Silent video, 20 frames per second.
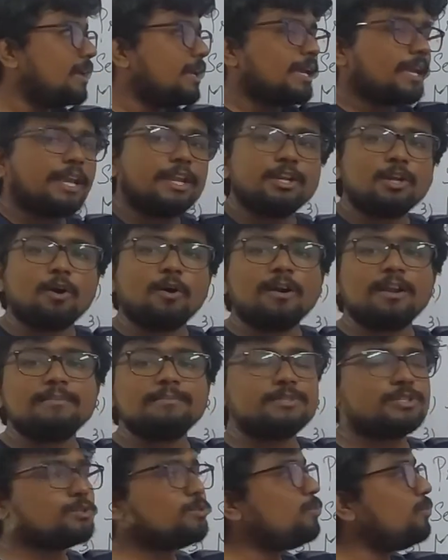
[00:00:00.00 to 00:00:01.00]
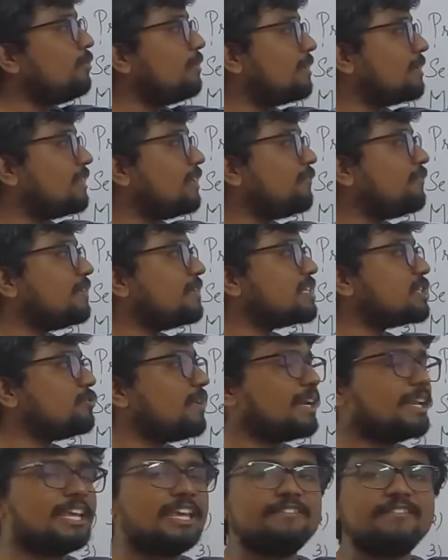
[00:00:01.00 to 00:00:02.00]
In column 2, the first
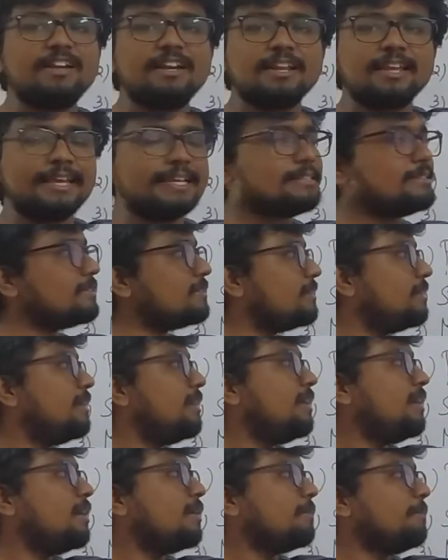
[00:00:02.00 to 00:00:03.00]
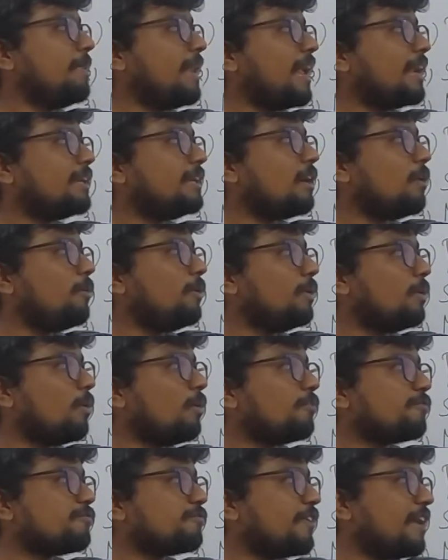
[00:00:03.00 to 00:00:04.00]
one given is breakdown
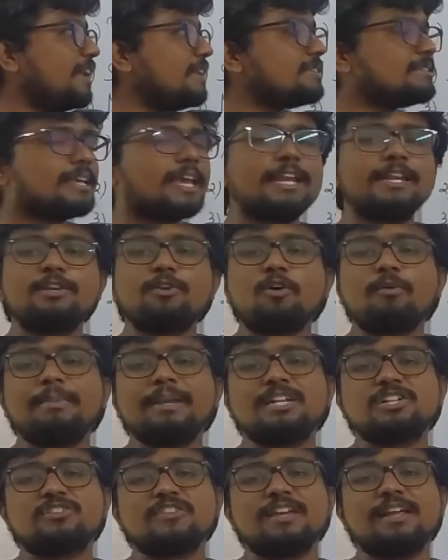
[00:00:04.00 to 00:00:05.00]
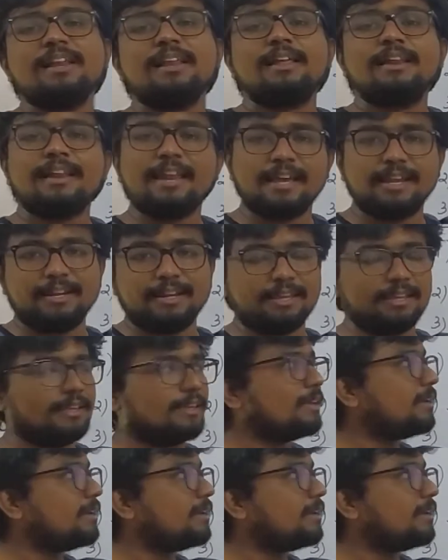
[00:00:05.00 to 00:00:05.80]
of phase endometrial lining.